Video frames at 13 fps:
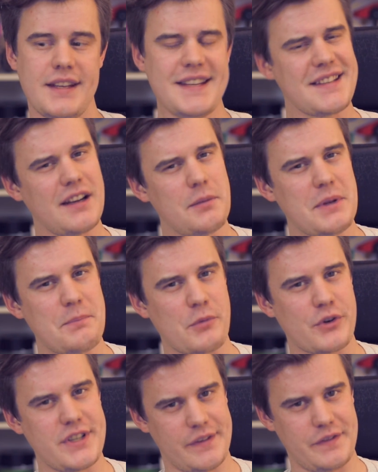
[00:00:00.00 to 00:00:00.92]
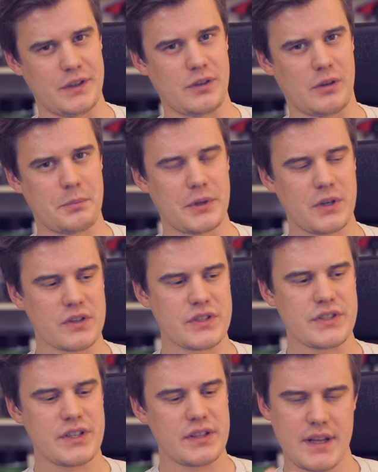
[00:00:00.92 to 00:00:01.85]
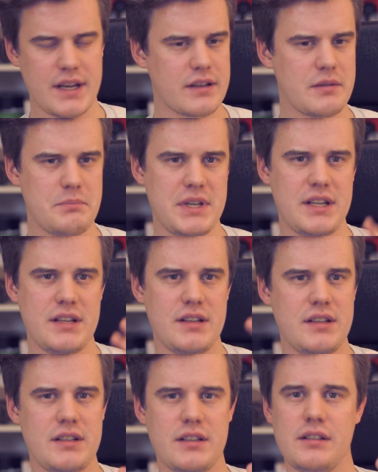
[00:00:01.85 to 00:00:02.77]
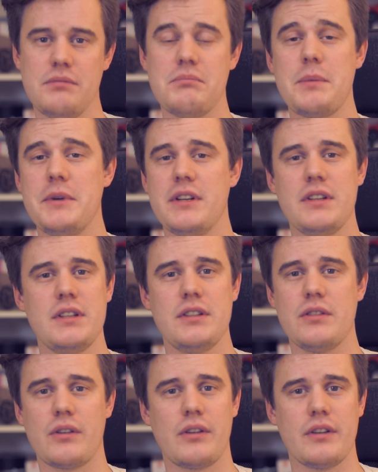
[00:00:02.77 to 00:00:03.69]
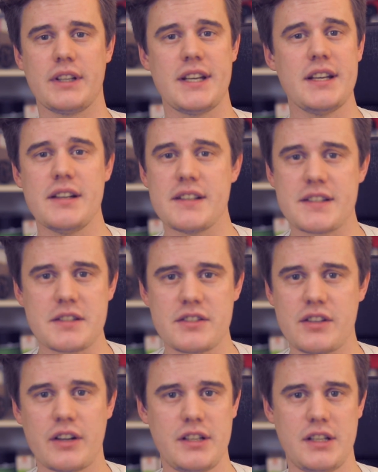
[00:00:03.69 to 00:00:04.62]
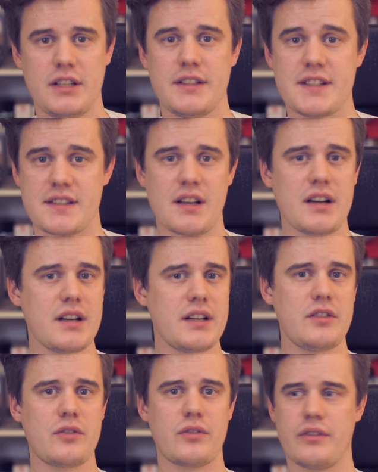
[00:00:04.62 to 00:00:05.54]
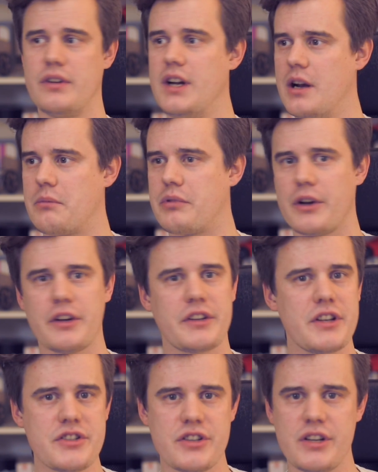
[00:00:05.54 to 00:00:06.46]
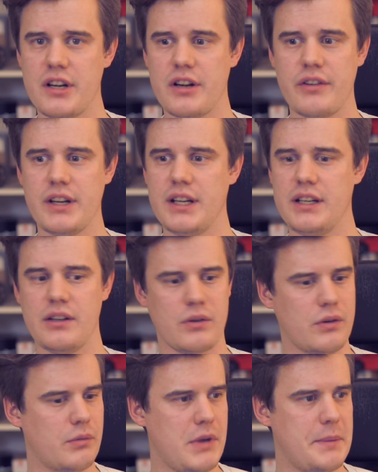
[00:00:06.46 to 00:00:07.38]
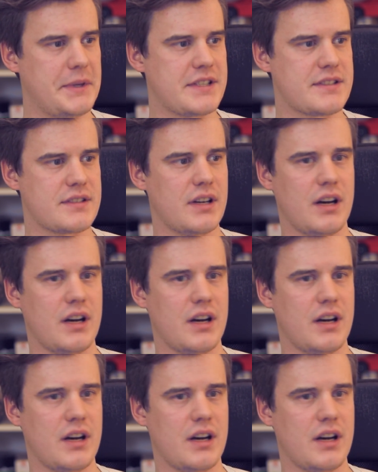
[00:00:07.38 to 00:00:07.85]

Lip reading: it's a little bit more difficult because they can be, maybe your kid is studying design or product engineering, or maybe it's